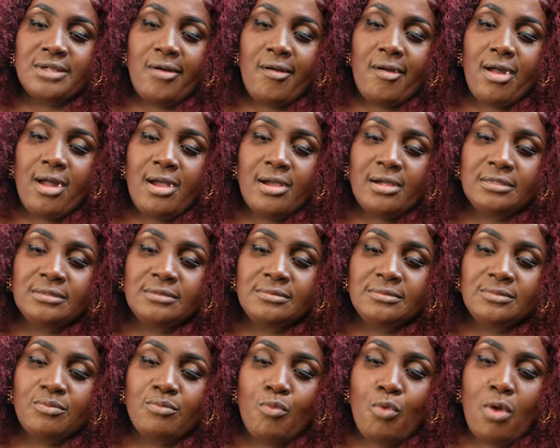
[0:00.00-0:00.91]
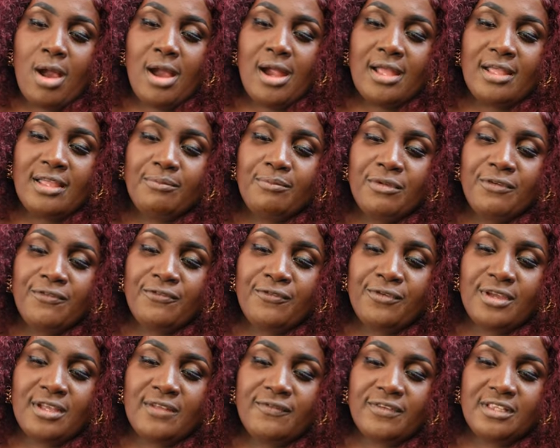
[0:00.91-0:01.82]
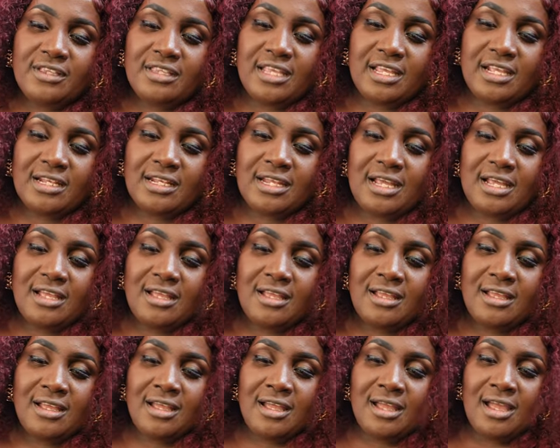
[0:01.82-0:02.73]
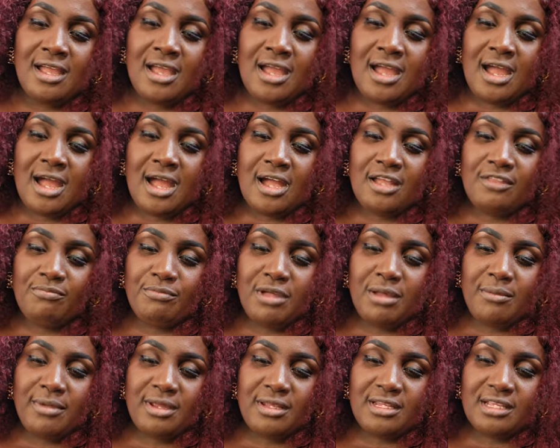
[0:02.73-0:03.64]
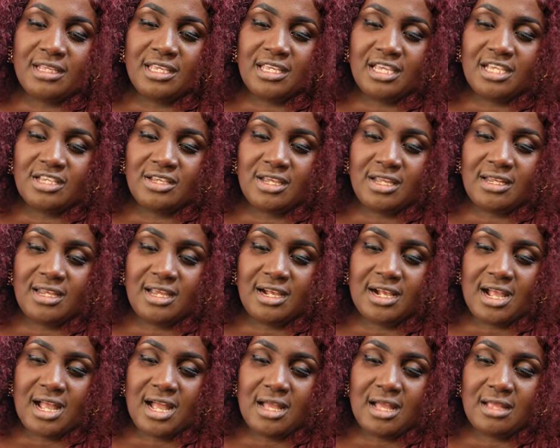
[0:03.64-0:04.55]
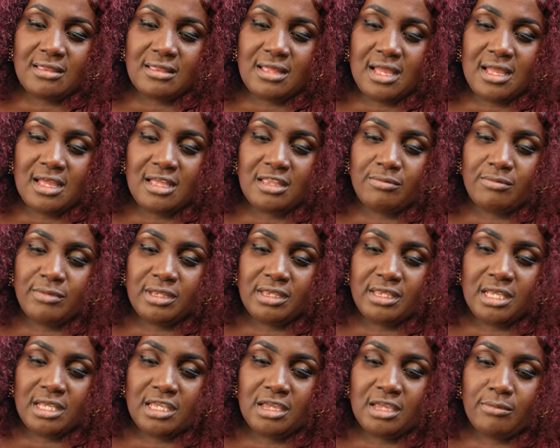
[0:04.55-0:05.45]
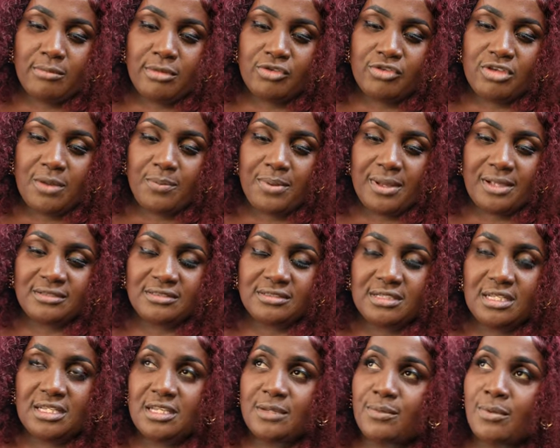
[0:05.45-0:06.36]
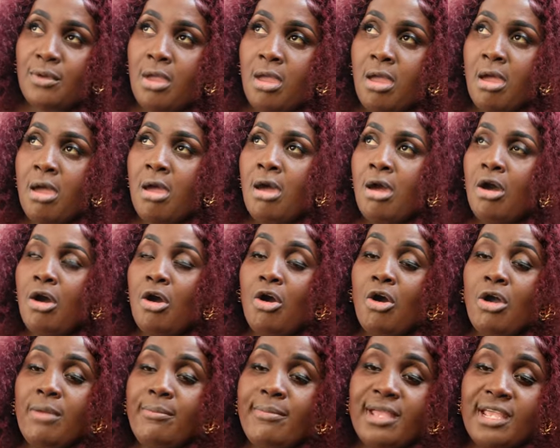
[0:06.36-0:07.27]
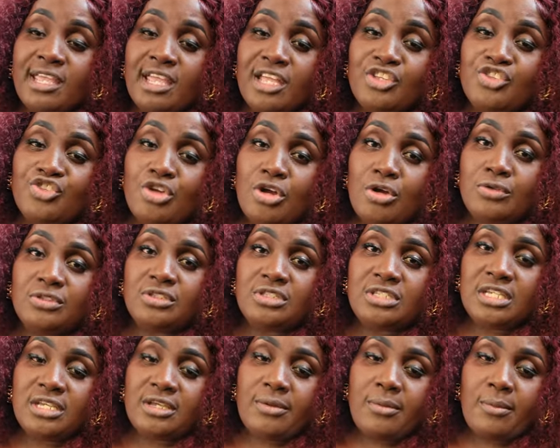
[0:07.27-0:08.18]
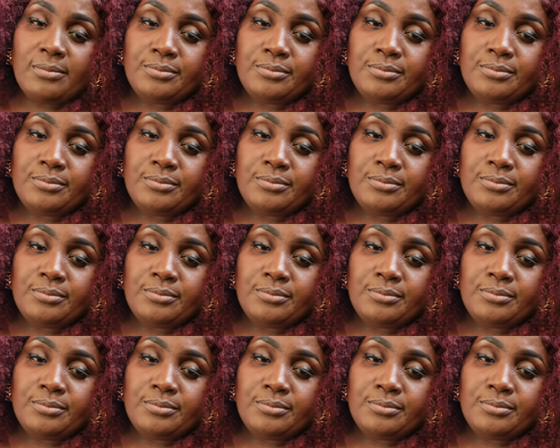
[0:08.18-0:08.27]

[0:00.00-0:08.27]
Um, why I'm afraid to take that as my medication because as me take it, me drop asleep. Oh, it make you drowsy.